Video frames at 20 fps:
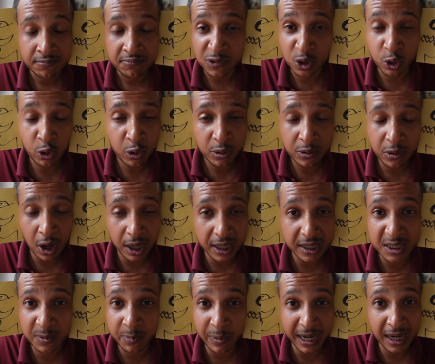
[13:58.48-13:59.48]
you got to
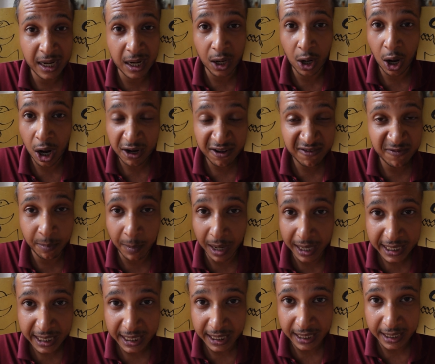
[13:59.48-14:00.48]
spend a lot of
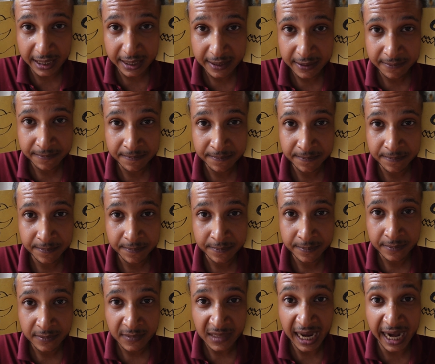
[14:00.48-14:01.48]
money
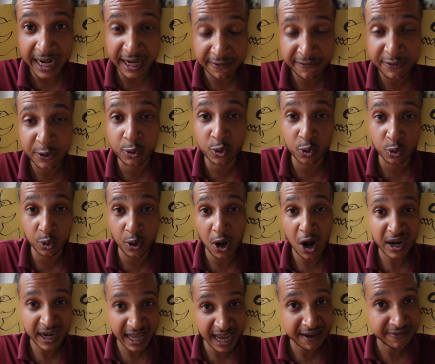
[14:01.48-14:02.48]
and if you do
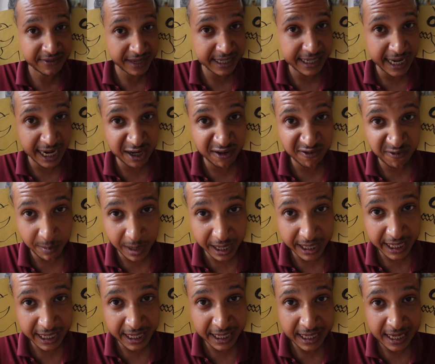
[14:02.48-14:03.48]
not have that kind of
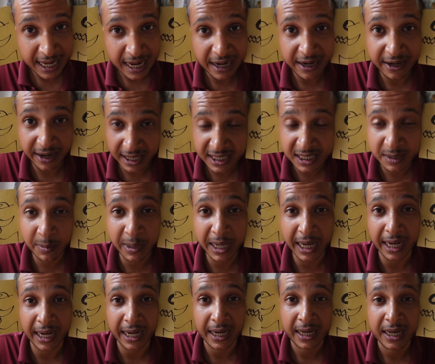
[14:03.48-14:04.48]
money, trust
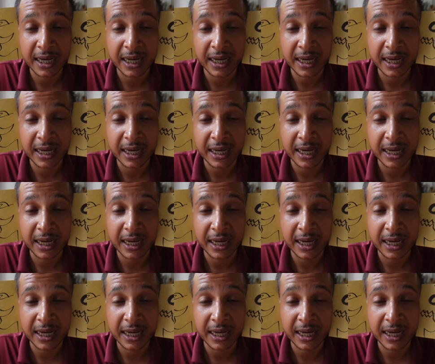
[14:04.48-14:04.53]
me,